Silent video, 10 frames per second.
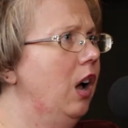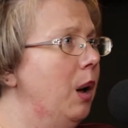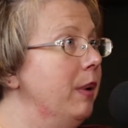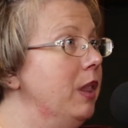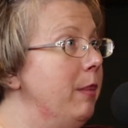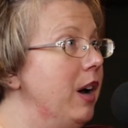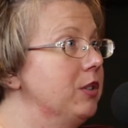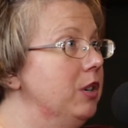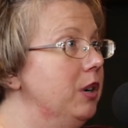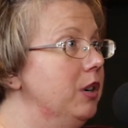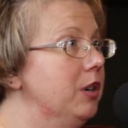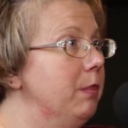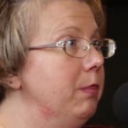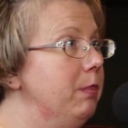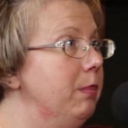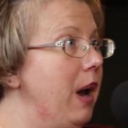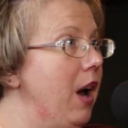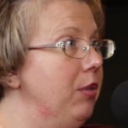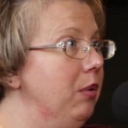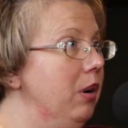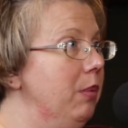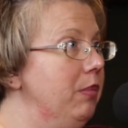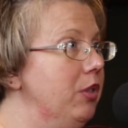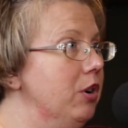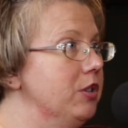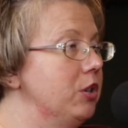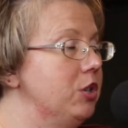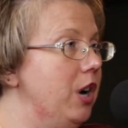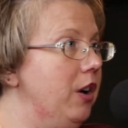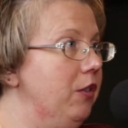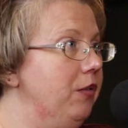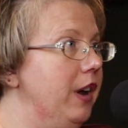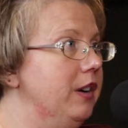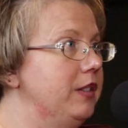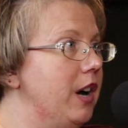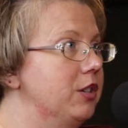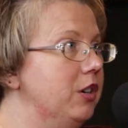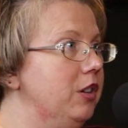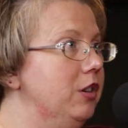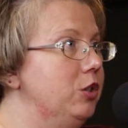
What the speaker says: In the master bathroom, there's a shelf that is actually the